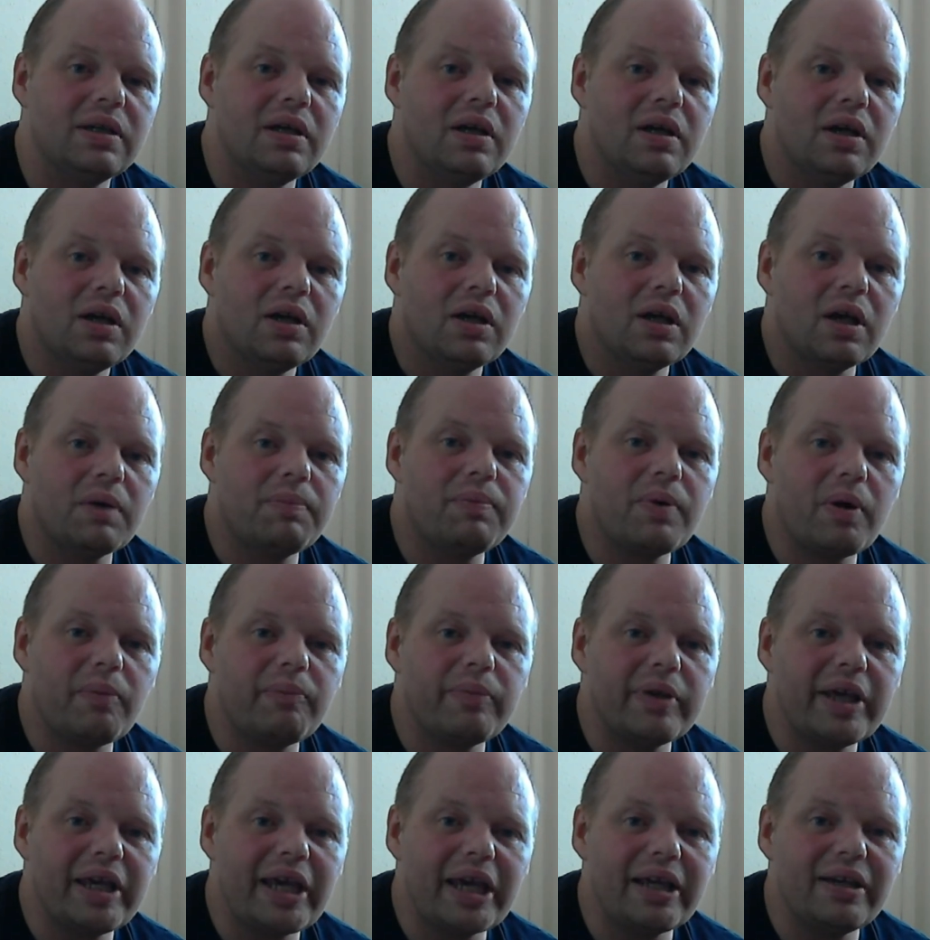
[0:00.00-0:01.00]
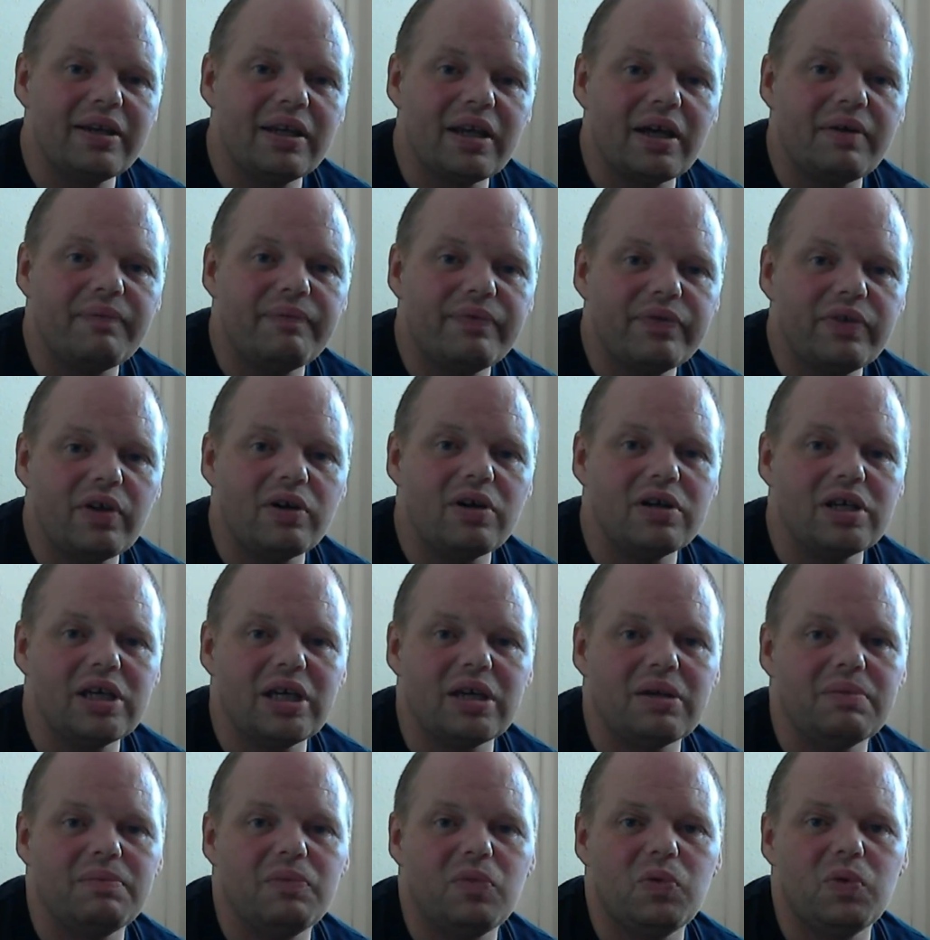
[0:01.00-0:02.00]
He'll probably end up dying
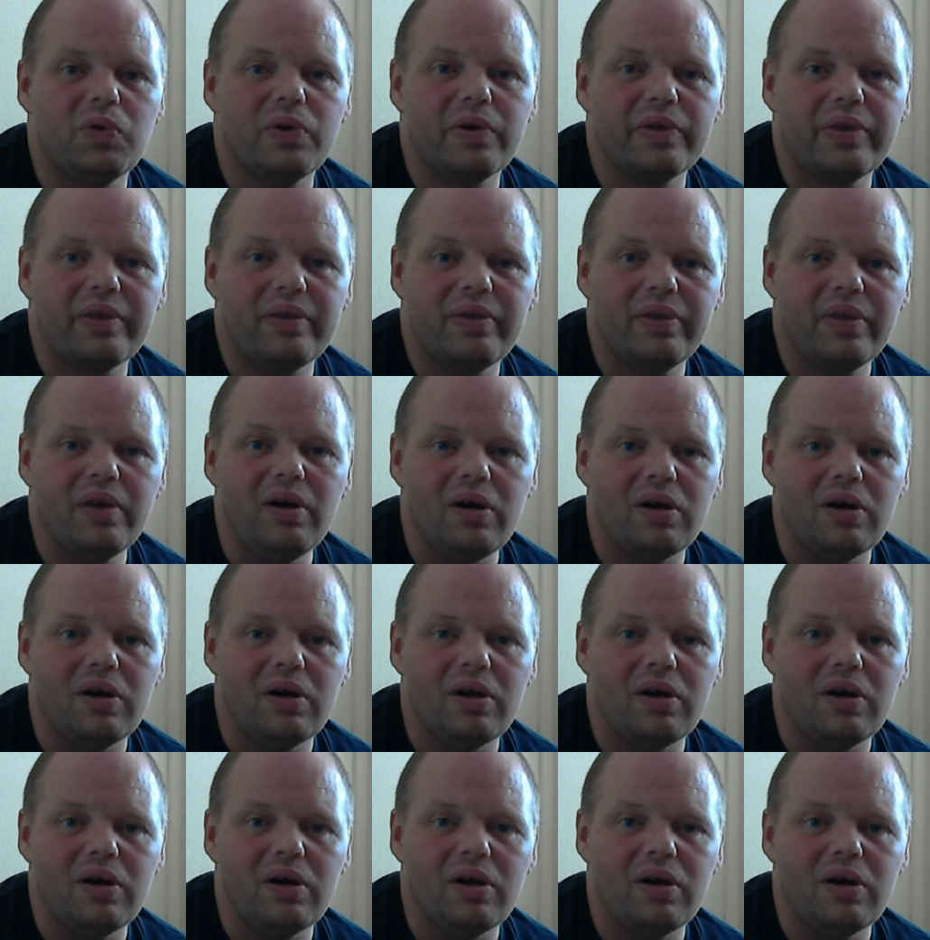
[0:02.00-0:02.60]
more than not.